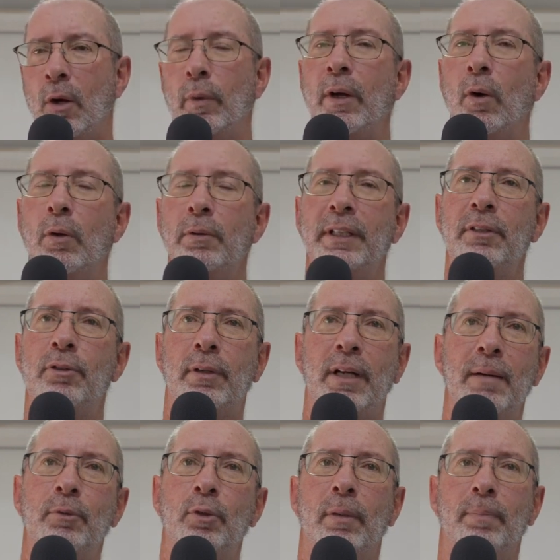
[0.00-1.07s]
We all need to
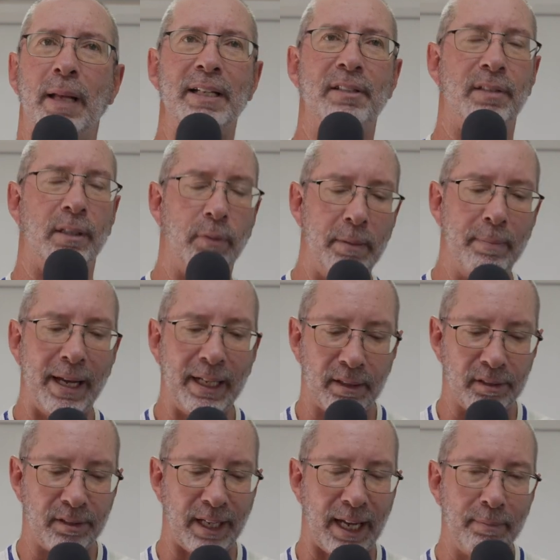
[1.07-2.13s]
come to a place that we make
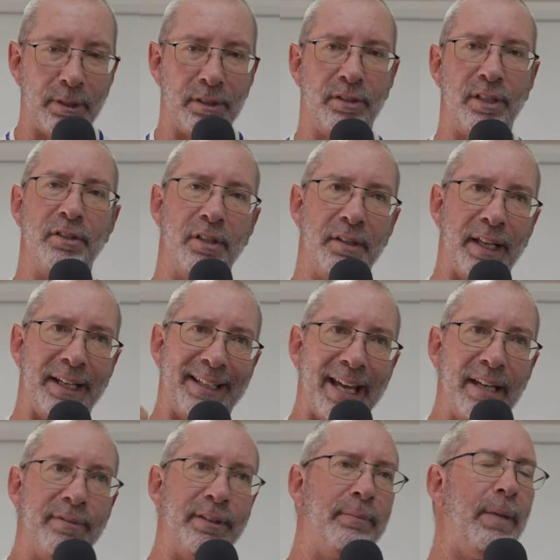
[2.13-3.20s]
the same decision that
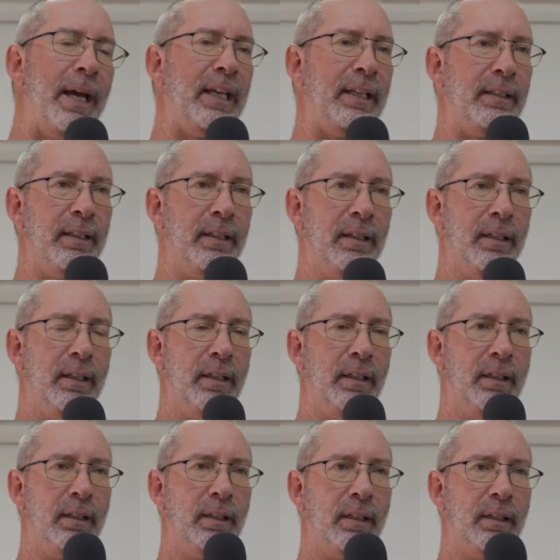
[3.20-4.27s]
David made,
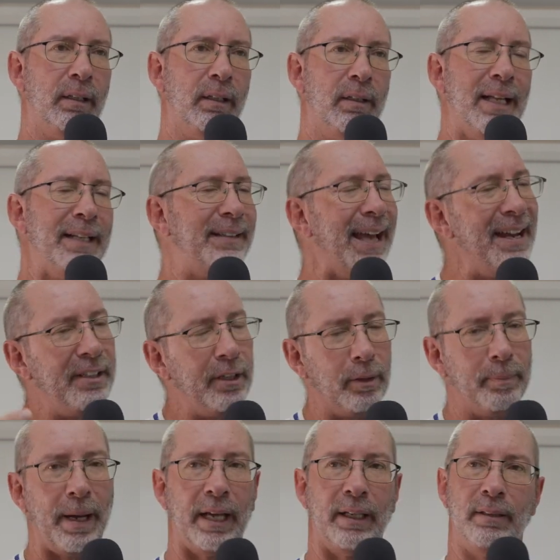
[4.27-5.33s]
that
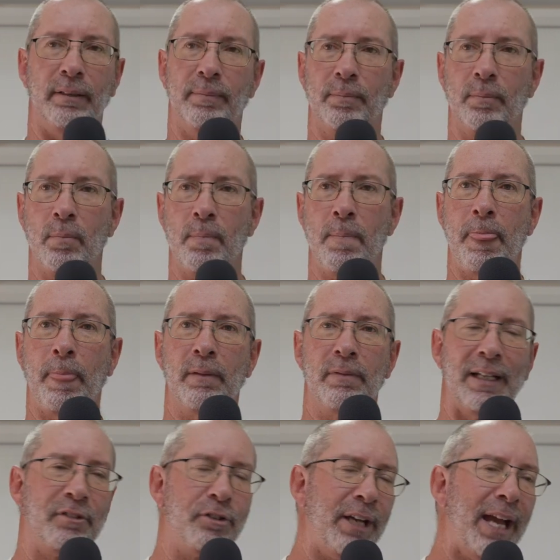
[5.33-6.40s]
Daniel made,
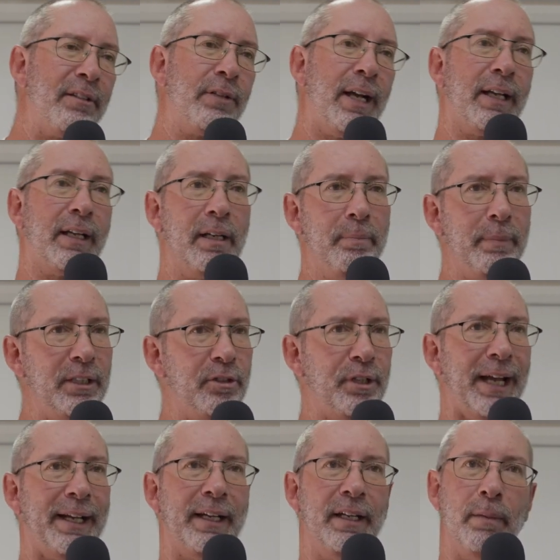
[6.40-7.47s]
that Shadrach and
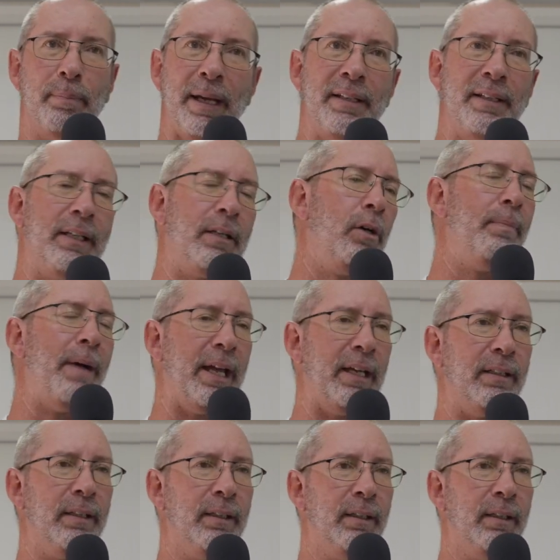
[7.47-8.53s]
Meshach and Abednego
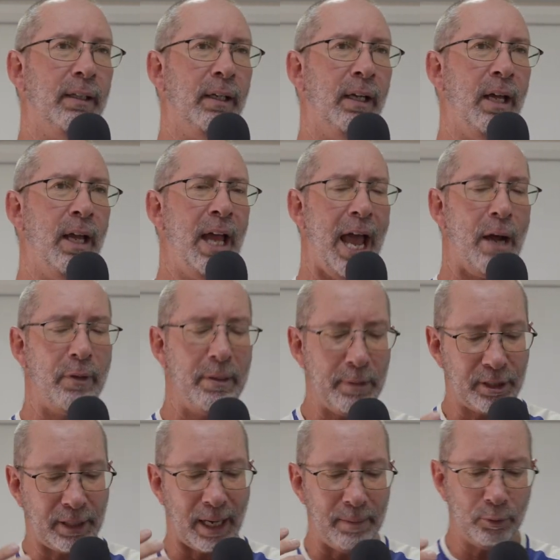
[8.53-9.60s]
made. And we
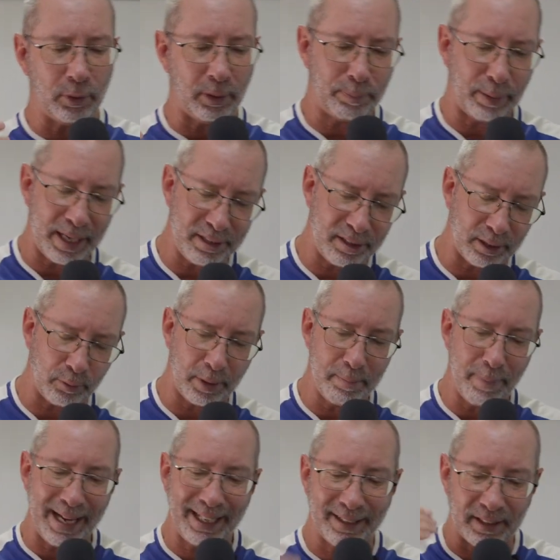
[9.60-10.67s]
must come to a place that we
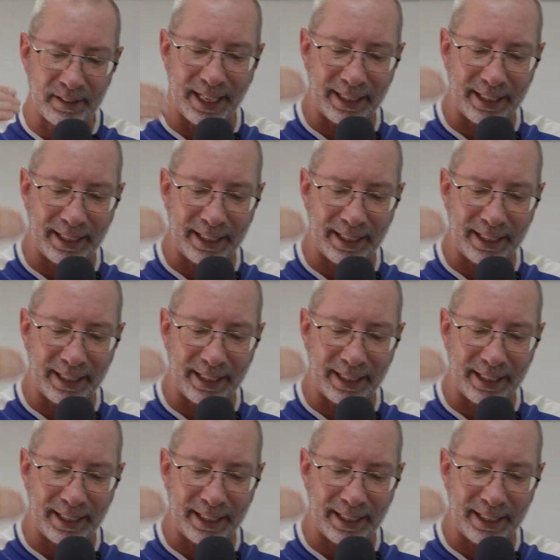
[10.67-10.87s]
make the